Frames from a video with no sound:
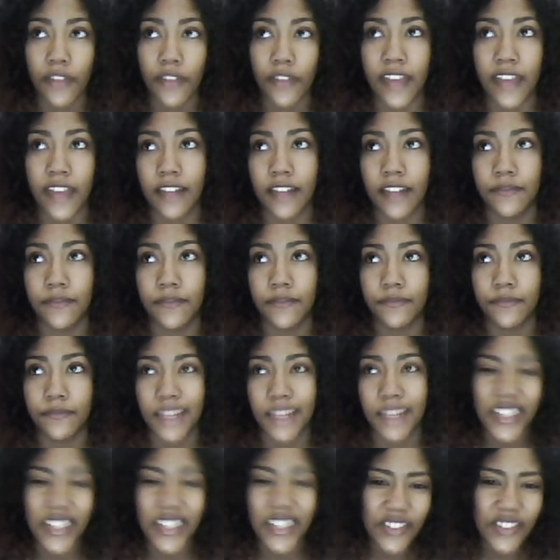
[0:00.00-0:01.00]
then
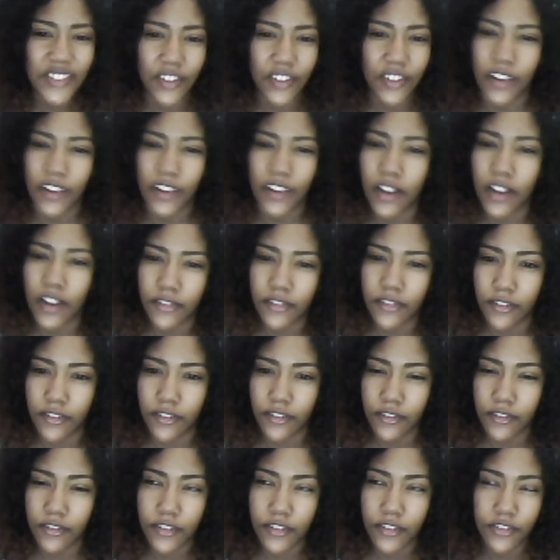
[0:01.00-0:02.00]
it's just not going to last
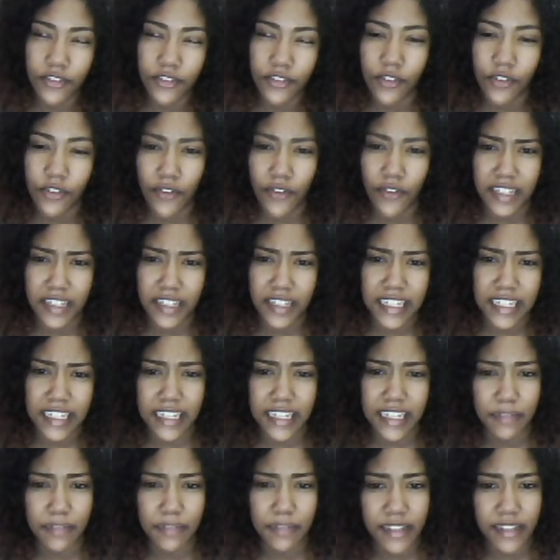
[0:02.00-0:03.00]
long, because you obviously
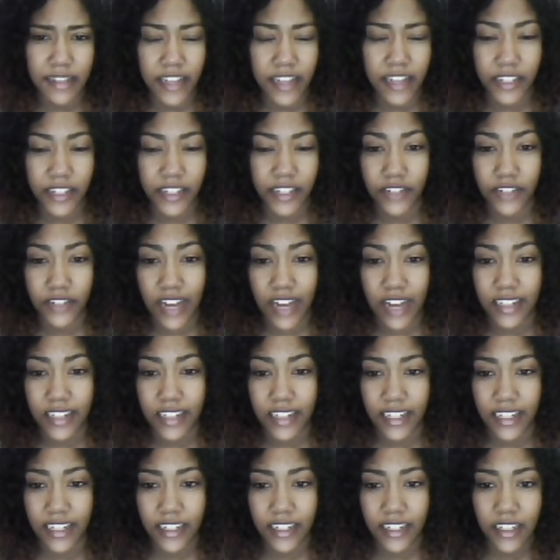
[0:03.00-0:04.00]
need to be sexually
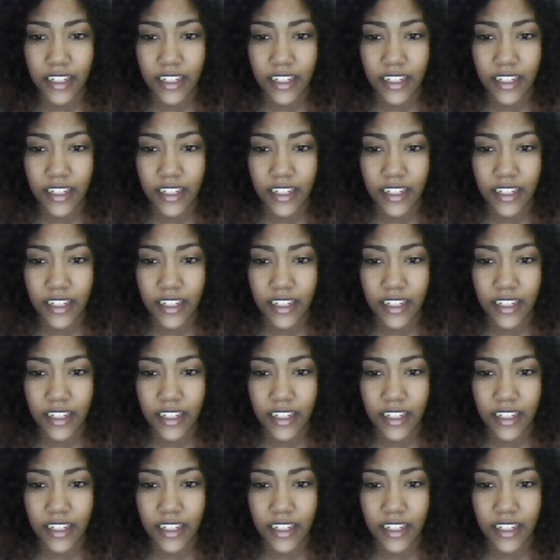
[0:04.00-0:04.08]
attracted.